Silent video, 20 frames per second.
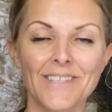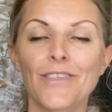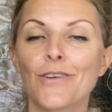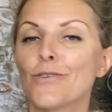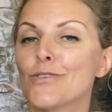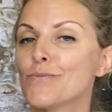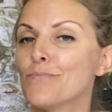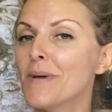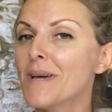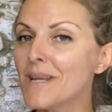
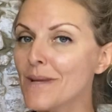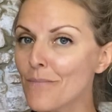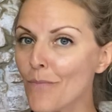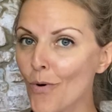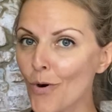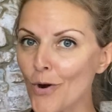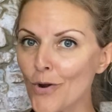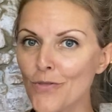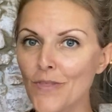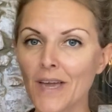There's many
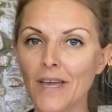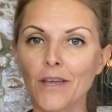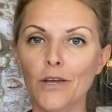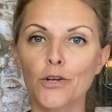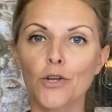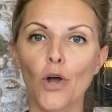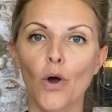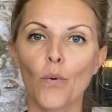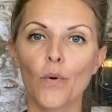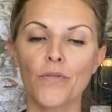more that
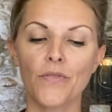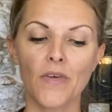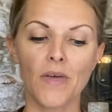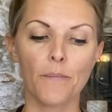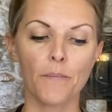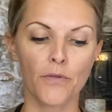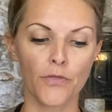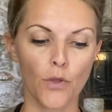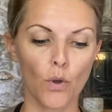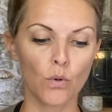could go with it,
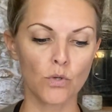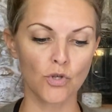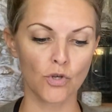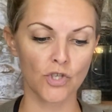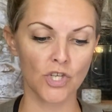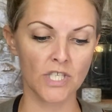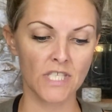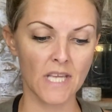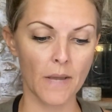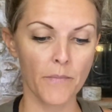but those are
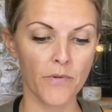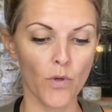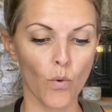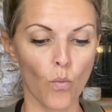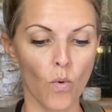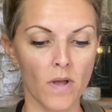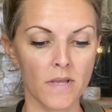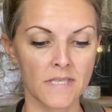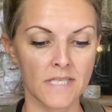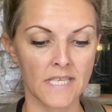just some of the
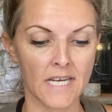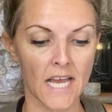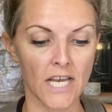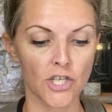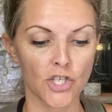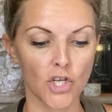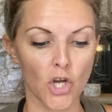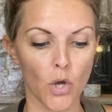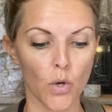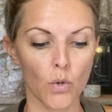ones that I
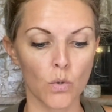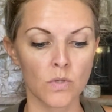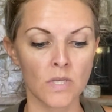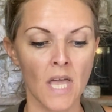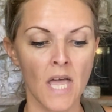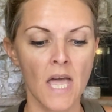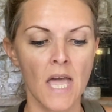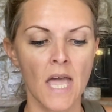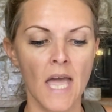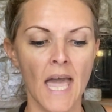chose.
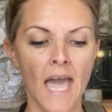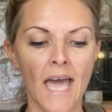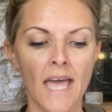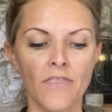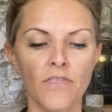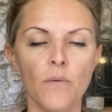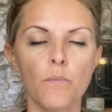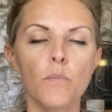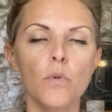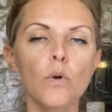
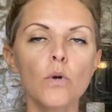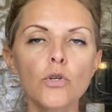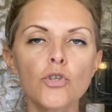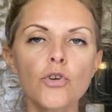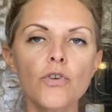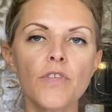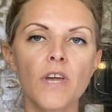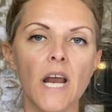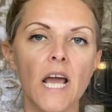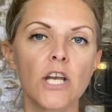And the
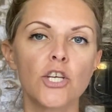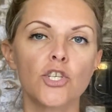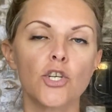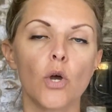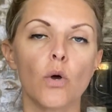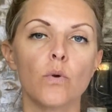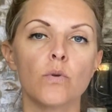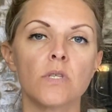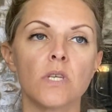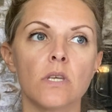mudra that I
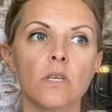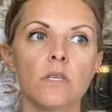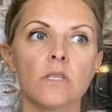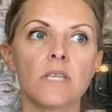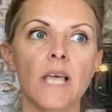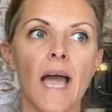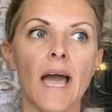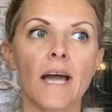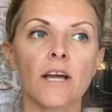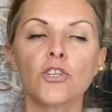chose is
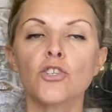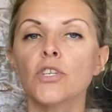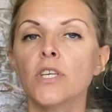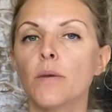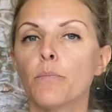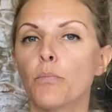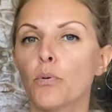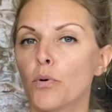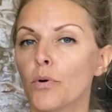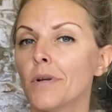actually
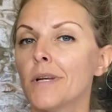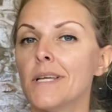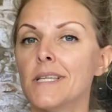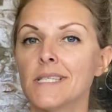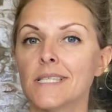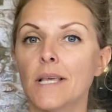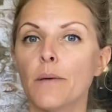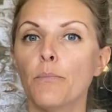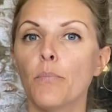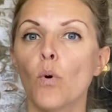a pretty
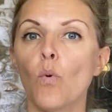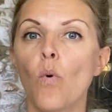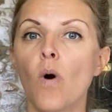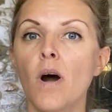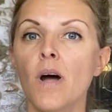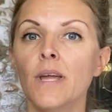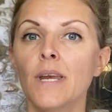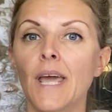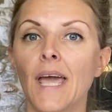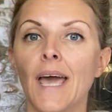simple
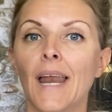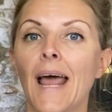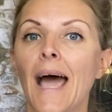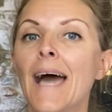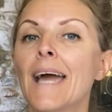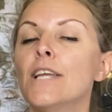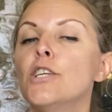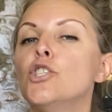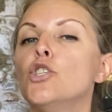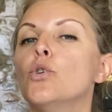one, and
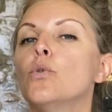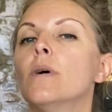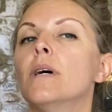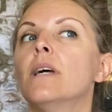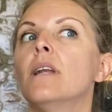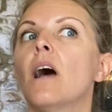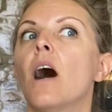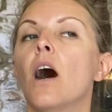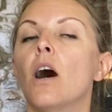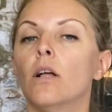I do
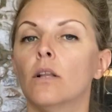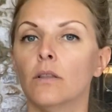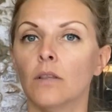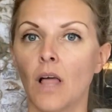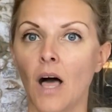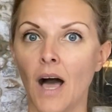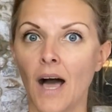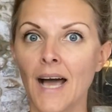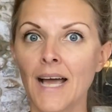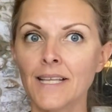it a
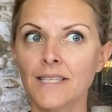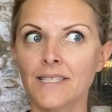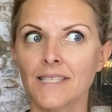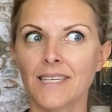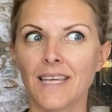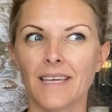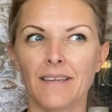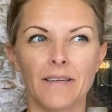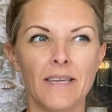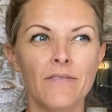lot,
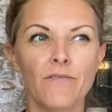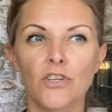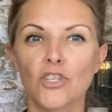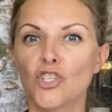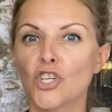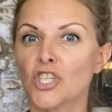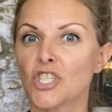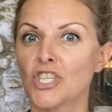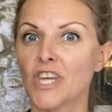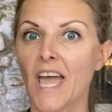even
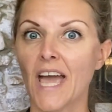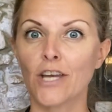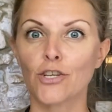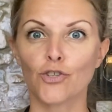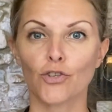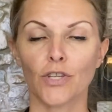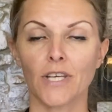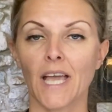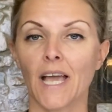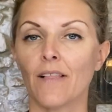just
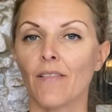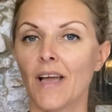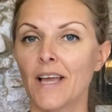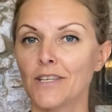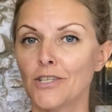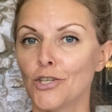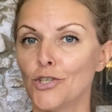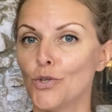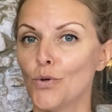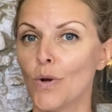naturally. I like
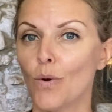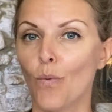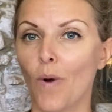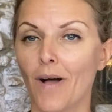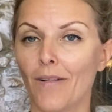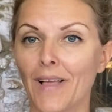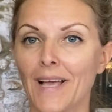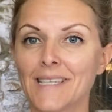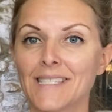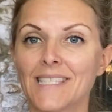to do it
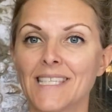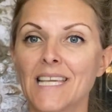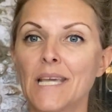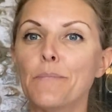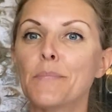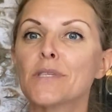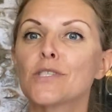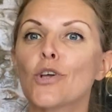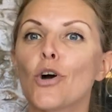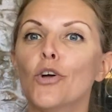while I
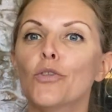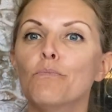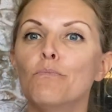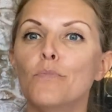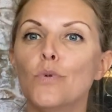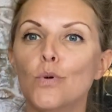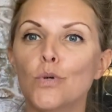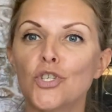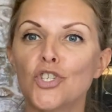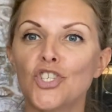sleep. It's called
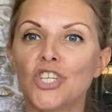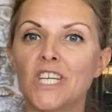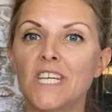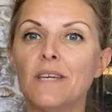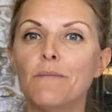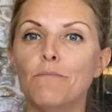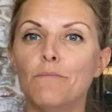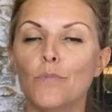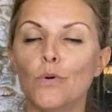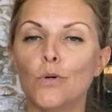
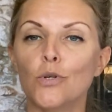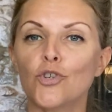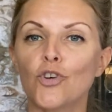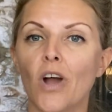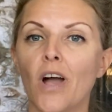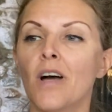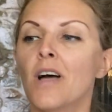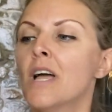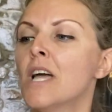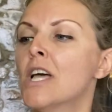Mushti
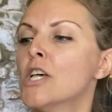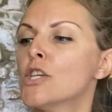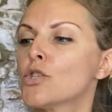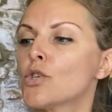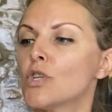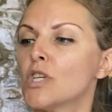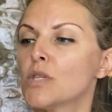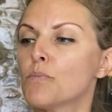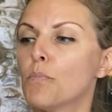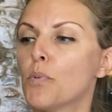Mudra. So
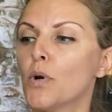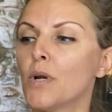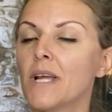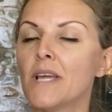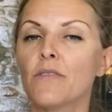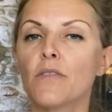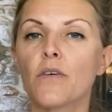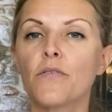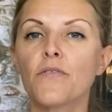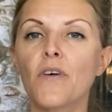just
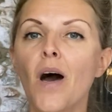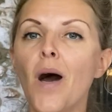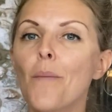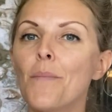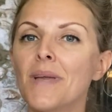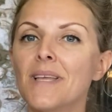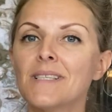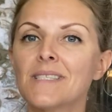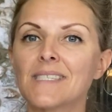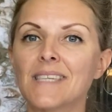putting the thumb
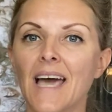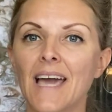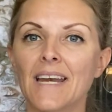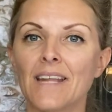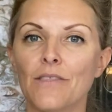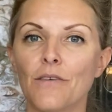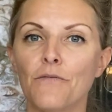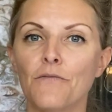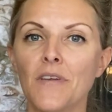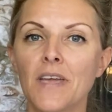inside of
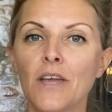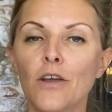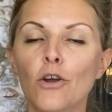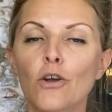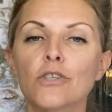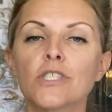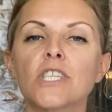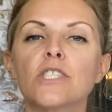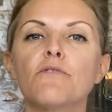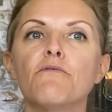the
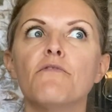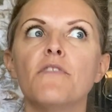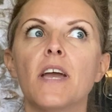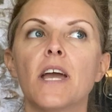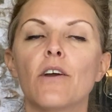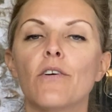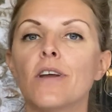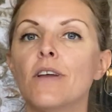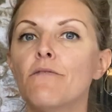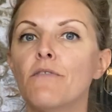fingers, it's
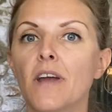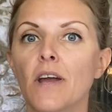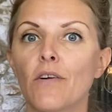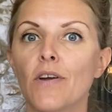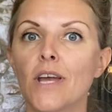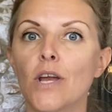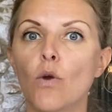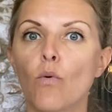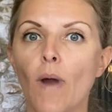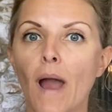very,
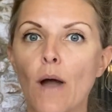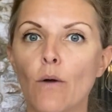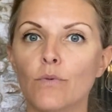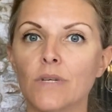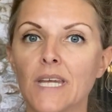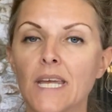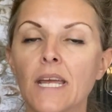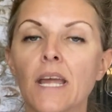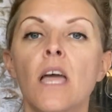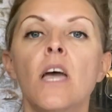very
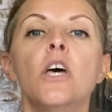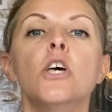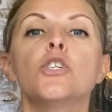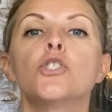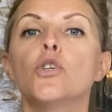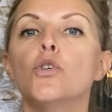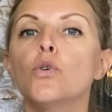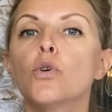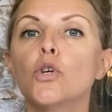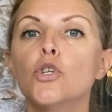grounding.
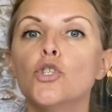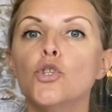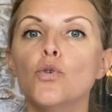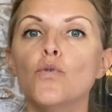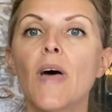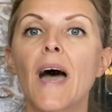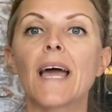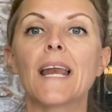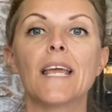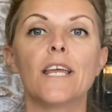So you could do
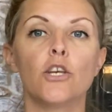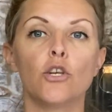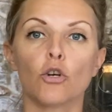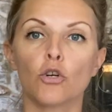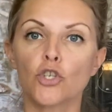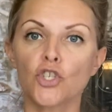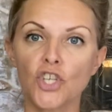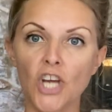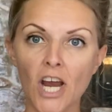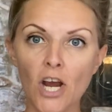that in your
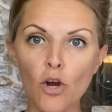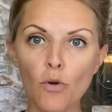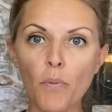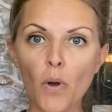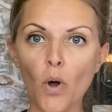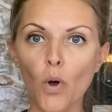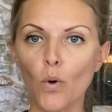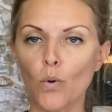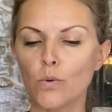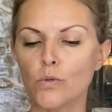chair
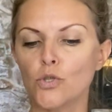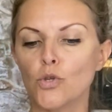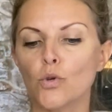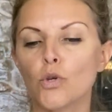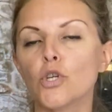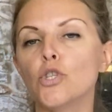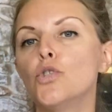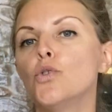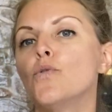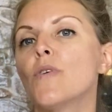pose. You
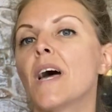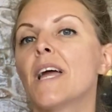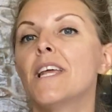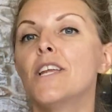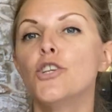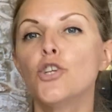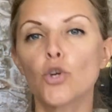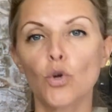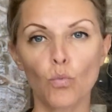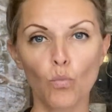could do that
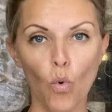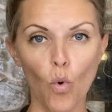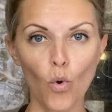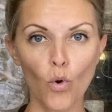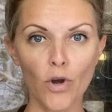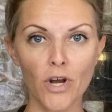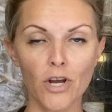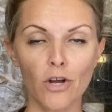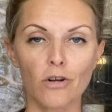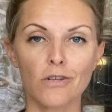in your
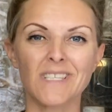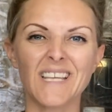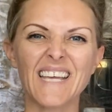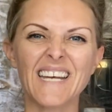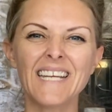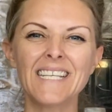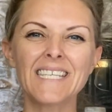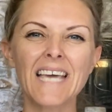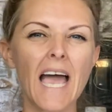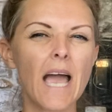warriors,
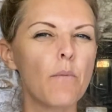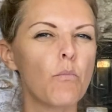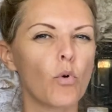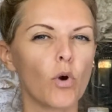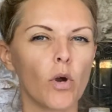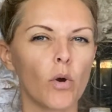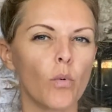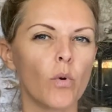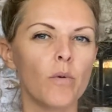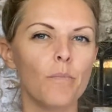anytime
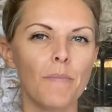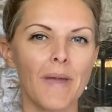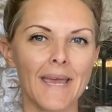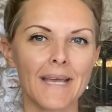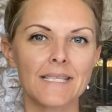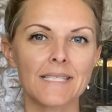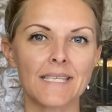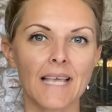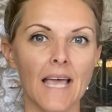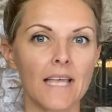where it would
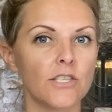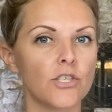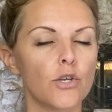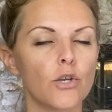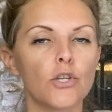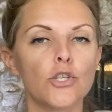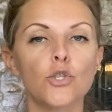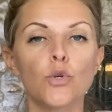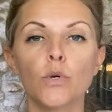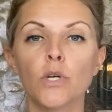make sense. You
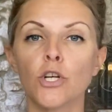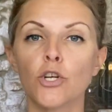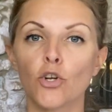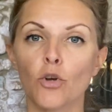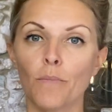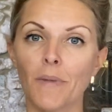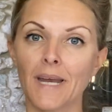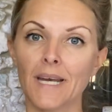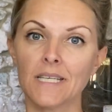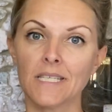could do it in your
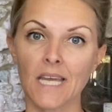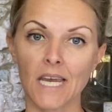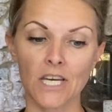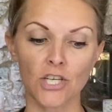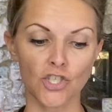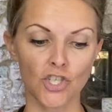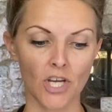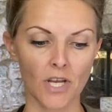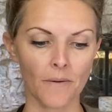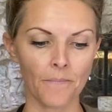
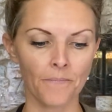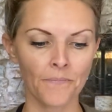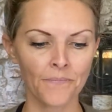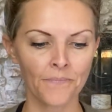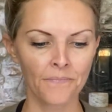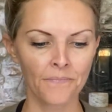meditation.